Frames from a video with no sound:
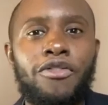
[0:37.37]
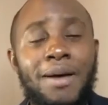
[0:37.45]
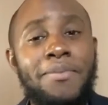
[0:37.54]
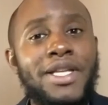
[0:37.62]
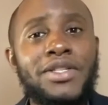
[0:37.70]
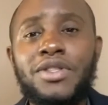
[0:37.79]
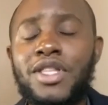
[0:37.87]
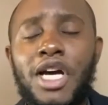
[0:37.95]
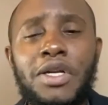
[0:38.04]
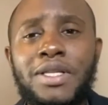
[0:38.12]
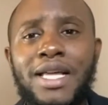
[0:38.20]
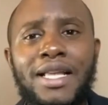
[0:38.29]
But I'm here to
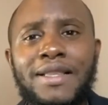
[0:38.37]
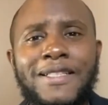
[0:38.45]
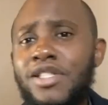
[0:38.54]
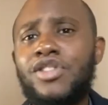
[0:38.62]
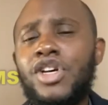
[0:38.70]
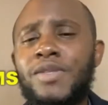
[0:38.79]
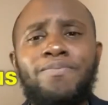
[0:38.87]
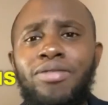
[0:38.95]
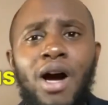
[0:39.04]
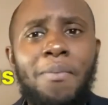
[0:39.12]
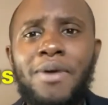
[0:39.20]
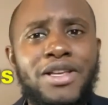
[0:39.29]
tell you that those
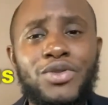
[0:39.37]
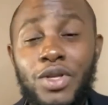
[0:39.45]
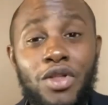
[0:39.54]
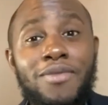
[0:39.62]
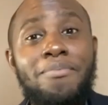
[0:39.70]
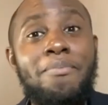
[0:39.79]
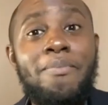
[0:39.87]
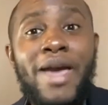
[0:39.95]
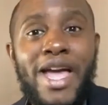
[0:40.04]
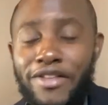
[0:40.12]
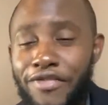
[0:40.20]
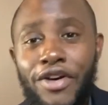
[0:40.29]
problems were not
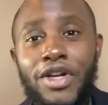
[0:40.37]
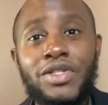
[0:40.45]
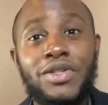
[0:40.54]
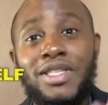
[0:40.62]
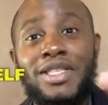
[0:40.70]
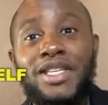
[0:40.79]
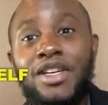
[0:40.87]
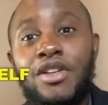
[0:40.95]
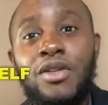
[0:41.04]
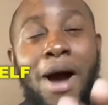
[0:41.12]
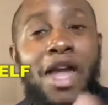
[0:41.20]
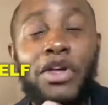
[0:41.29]
meant for you to
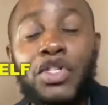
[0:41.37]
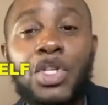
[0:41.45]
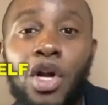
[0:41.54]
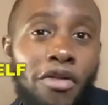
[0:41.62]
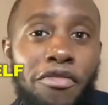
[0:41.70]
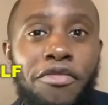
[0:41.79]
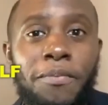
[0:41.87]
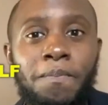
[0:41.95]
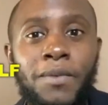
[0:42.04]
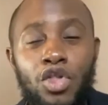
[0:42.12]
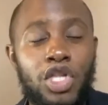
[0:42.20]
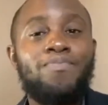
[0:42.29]
deal by yourself.
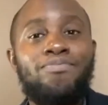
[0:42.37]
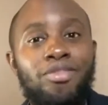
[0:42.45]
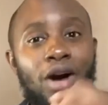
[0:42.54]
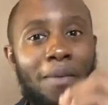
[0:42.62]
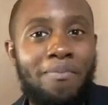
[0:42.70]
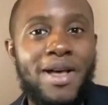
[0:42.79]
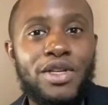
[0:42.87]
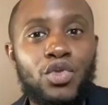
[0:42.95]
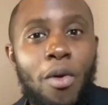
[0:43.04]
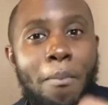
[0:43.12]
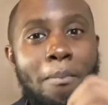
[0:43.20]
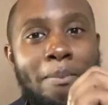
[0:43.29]
Those problems
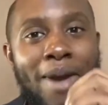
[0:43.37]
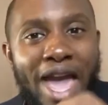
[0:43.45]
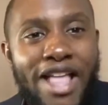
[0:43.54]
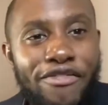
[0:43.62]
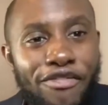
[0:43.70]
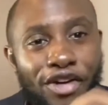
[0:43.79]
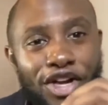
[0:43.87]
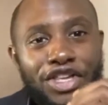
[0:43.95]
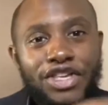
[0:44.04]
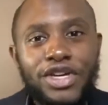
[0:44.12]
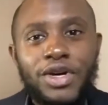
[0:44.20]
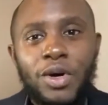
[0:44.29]
were meant for
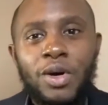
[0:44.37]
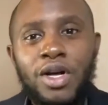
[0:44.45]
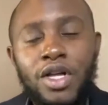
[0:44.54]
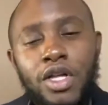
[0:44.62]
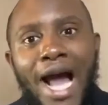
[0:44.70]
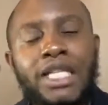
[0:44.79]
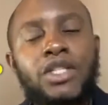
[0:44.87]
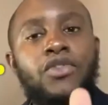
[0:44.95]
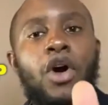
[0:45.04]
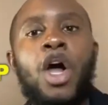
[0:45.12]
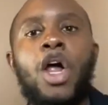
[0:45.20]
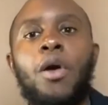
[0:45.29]
you to ask
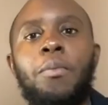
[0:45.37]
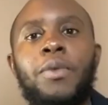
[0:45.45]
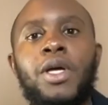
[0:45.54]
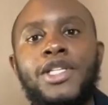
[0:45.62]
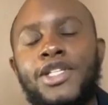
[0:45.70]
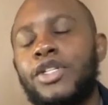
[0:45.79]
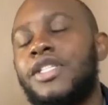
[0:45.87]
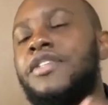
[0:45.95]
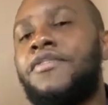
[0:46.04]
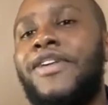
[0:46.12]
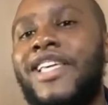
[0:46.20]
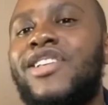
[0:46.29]
for help. So
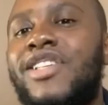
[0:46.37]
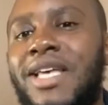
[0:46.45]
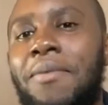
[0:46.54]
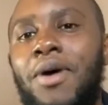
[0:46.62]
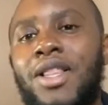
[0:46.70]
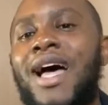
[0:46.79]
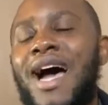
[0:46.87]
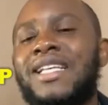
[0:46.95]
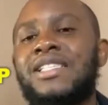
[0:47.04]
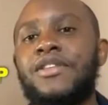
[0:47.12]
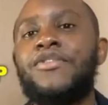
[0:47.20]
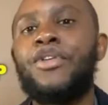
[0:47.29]
this video is about
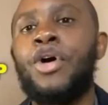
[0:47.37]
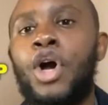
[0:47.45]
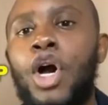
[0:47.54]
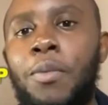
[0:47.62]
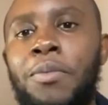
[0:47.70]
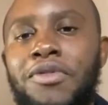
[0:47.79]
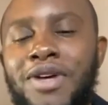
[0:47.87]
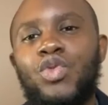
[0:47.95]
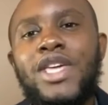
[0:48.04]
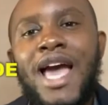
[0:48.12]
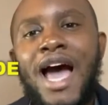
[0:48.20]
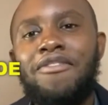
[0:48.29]
asking for help.
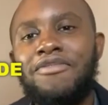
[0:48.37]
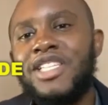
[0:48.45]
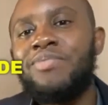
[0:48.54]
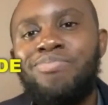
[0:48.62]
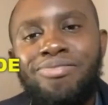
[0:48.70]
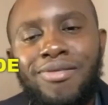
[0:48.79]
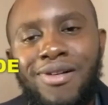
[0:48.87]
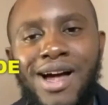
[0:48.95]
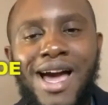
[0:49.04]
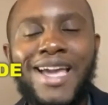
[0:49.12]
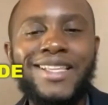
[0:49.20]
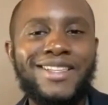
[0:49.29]
We have this
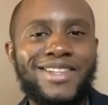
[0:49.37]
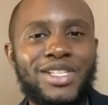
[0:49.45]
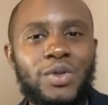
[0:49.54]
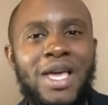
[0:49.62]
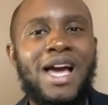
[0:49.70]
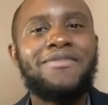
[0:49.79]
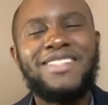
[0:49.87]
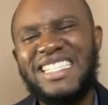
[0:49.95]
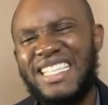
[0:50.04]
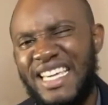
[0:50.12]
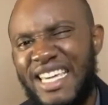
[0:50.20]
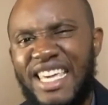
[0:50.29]
pride in us, we have
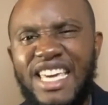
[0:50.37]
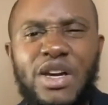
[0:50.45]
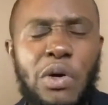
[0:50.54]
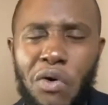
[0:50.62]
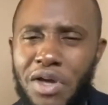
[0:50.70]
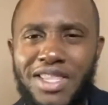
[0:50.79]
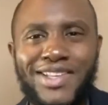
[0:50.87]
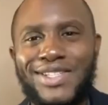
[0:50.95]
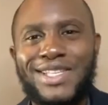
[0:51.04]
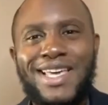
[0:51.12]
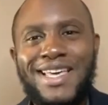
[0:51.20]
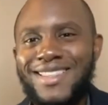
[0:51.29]
this ego in us
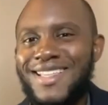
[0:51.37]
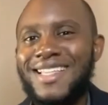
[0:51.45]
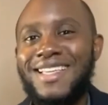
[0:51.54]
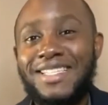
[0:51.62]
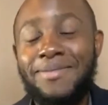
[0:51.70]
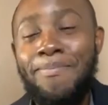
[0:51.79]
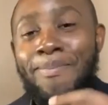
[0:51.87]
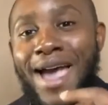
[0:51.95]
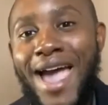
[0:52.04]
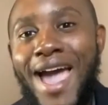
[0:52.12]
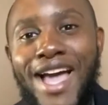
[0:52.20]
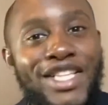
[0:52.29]
that it's
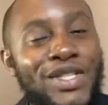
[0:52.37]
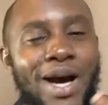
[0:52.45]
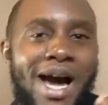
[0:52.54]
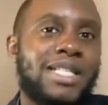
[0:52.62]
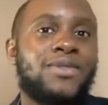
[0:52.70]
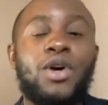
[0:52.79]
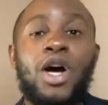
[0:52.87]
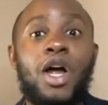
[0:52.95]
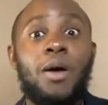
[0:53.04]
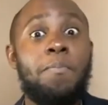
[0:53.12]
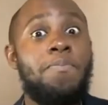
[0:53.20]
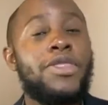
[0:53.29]
bad to ask for
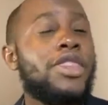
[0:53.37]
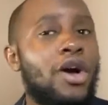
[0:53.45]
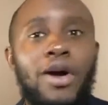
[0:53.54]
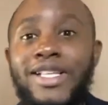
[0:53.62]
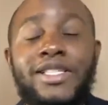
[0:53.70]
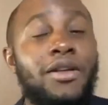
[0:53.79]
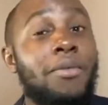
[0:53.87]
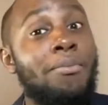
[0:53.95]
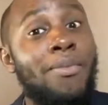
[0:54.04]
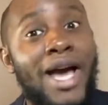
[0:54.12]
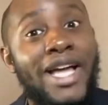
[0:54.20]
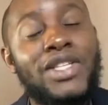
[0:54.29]
help. No, it's
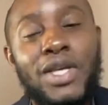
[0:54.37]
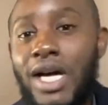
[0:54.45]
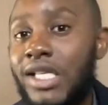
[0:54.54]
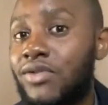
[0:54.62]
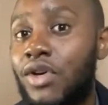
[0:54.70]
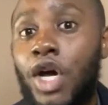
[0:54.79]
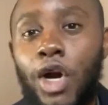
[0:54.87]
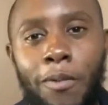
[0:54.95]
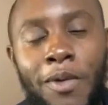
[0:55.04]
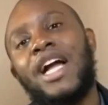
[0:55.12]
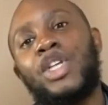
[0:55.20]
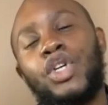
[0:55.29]
not bad to ask for
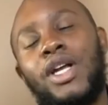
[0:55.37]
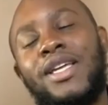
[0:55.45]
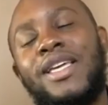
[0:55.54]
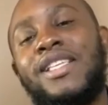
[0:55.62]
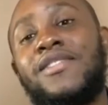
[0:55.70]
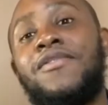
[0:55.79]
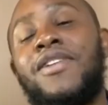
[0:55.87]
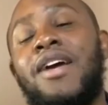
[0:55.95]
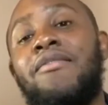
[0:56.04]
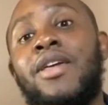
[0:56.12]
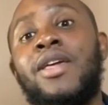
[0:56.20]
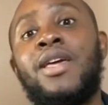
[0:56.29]
help. Actually, it's
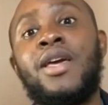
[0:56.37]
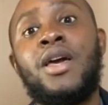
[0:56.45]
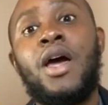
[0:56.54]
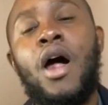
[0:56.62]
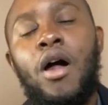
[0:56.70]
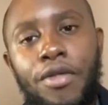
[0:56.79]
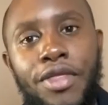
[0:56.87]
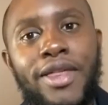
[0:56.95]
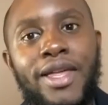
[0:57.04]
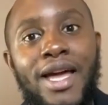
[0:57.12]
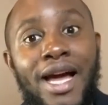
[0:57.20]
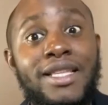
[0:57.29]
very
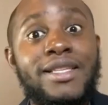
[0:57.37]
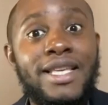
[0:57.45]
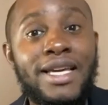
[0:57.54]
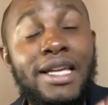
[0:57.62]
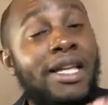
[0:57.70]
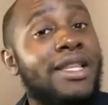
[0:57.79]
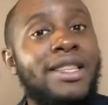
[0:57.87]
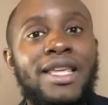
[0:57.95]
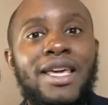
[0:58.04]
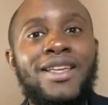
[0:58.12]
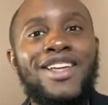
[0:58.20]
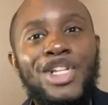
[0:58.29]
healthy and it's a good
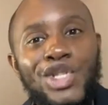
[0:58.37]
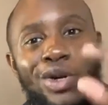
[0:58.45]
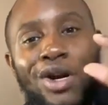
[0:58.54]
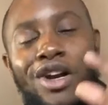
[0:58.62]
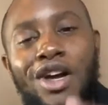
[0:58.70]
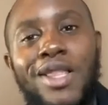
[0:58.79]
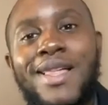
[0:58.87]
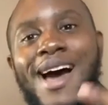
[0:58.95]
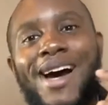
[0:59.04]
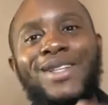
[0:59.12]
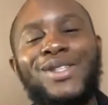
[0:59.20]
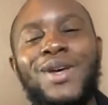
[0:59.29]
thing to learn
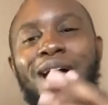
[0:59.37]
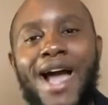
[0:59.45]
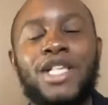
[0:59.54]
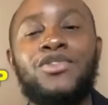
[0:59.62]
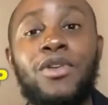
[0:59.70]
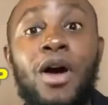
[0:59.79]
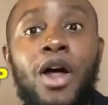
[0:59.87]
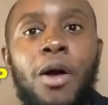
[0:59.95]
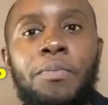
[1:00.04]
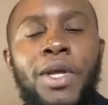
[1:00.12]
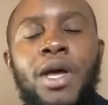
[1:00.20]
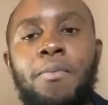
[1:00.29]
how to ask for
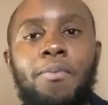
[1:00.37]
help.